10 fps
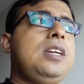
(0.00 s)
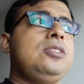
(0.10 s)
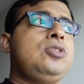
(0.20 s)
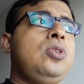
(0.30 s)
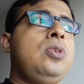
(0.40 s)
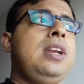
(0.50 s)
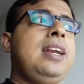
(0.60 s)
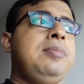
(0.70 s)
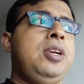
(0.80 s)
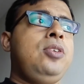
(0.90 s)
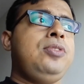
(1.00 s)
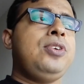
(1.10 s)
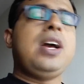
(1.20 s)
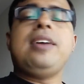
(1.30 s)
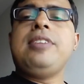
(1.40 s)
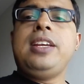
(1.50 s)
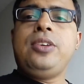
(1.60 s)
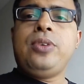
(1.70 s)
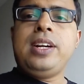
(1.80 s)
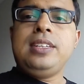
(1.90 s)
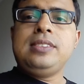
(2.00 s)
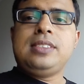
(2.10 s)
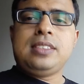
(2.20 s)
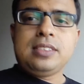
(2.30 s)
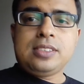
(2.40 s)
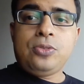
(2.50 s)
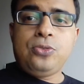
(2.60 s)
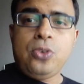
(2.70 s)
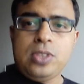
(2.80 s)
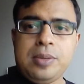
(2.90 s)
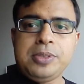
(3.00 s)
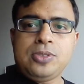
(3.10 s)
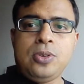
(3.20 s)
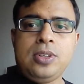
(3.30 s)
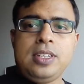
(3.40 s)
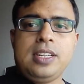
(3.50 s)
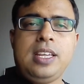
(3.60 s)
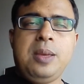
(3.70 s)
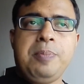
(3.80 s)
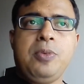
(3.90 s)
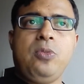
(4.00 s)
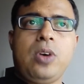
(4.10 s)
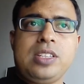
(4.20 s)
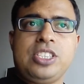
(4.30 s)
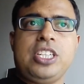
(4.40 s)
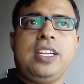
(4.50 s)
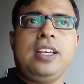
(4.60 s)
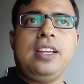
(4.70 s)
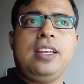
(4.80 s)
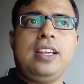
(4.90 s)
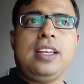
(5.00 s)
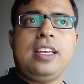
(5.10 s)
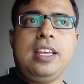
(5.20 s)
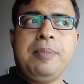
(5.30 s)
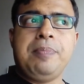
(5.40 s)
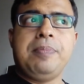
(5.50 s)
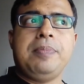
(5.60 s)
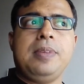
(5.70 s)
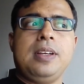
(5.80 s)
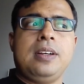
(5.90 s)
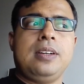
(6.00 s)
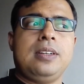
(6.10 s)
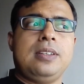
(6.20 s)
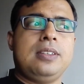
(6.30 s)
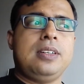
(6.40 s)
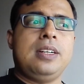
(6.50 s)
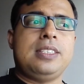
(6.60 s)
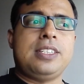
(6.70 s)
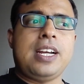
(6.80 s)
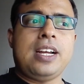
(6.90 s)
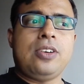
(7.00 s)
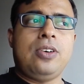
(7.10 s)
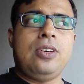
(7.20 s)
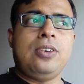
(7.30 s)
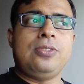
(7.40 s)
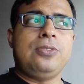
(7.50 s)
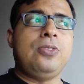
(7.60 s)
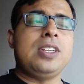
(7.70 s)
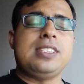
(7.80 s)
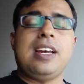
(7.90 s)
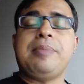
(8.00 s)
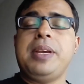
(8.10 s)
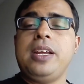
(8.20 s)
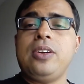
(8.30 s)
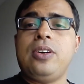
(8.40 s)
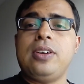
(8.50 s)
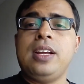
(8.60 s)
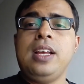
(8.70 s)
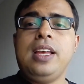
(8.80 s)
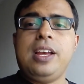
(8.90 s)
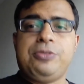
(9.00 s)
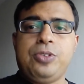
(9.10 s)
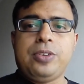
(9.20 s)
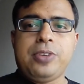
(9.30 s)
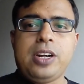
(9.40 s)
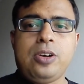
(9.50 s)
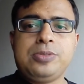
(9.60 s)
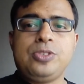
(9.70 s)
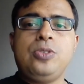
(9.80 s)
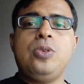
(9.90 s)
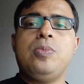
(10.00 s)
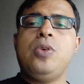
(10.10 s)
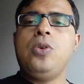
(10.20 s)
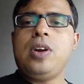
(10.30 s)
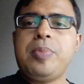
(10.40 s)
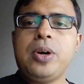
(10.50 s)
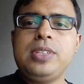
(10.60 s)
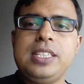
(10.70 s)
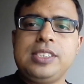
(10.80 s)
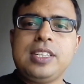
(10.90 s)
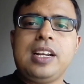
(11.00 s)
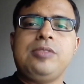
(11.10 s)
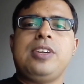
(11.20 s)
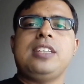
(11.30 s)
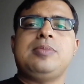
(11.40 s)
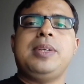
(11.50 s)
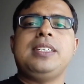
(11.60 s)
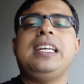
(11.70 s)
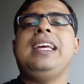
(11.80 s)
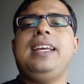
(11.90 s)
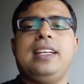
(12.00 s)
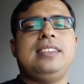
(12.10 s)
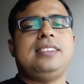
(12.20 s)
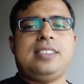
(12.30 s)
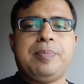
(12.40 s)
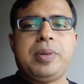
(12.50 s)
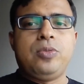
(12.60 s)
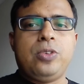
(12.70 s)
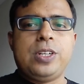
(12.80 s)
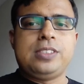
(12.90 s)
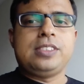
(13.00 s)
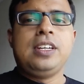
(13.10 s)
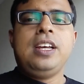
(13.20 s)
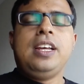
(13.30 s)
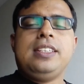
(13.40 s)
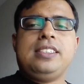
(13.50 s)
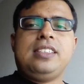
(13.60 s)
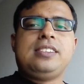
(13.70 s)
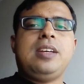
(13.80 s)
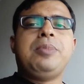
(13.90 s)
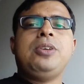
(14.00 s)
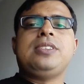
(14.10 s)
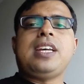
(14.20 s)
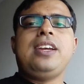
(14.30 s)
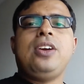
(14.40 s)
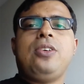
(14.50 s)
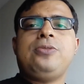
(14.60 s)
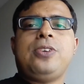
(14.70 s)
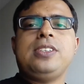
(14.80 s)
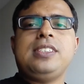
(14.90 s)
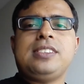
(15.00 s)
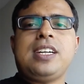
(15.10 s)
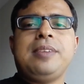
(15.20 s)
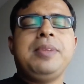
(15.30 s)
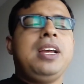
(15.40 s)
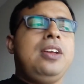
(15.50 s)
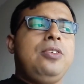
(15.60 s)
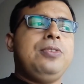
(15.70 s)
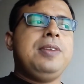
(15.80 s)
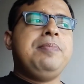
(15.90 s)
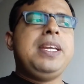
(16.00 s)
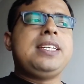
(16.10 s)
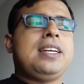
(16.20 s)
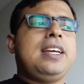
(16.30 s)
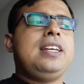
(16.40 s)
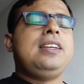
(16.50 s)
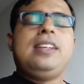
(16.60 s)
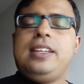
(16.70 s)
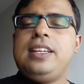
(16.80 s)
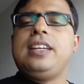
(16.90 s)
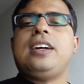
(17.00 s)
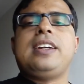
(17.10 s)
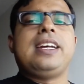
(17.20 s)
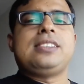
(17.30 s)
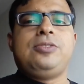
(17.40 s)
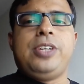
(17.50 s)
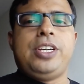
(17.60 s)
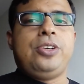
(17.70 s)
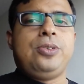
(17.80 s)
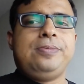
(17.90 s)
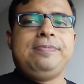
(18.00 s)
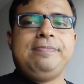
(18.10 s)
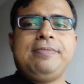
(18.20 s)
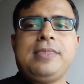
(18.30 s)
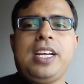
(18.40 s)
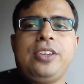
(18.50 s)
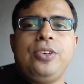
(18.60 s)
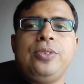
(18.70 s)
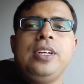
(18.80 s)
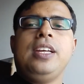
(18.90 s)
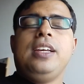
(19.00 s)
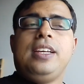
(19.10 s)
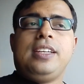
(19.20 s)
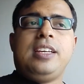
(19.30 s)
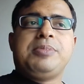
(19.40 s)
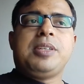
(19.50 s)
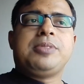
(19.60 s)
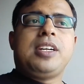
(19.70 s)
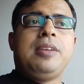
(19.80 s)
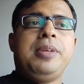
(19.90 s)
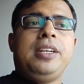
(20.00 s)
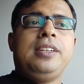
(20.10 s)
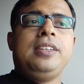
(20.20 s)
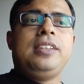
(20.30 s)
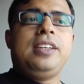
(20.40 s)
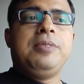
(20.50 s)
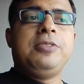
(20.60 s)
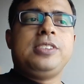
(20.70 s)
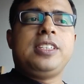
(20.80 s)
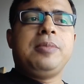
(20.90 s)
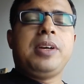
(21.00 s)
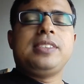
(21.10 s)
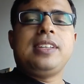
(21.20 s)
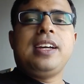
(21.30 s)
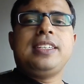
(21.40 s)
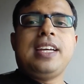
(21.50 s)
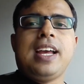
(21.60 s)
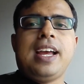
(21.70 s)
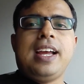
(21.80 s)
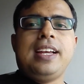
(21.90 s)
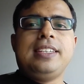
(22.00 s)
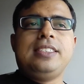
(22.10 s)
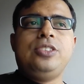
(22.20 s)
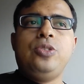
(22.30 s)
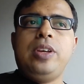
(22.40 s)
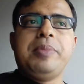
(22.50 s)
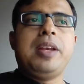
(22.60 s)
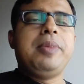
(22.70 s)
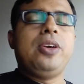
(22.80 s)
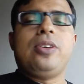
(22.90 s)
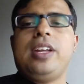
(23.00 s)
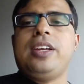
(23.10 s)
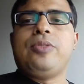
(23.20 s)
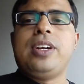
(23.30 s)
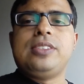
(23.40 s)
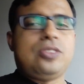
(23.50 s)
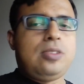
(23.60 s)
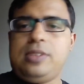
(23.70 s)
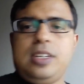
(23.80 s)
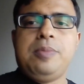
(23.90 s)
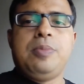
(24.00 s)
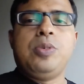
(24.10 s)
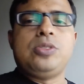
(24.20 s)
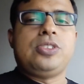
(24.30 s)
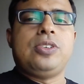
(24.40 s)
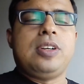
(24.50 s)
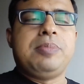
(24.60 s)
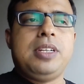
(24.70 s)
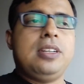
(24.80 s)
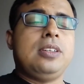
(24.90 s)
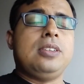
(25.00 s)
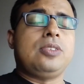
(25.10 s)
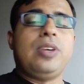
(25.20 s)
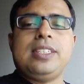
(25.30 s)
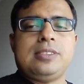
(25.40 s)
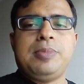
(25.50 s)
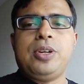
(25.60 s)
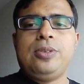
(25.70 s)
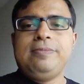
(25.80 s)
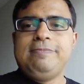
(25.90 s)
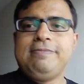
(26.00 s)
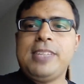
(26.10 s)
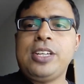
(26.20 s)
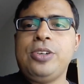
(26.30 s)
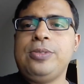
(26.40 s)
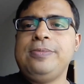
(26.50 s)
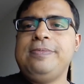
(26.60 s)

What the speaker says: So let me know if you have any queries. This is the 4th episode. Keep watching, keep a track of what's happening on F2F AdOps to know more about digital advertisement in simple words. This is Debron signing off for this time. We'll meet again in our next video. Thank you. Keep subscribing, keep visiting my site, and do email me on any queries or keep post your queries below. Thank you.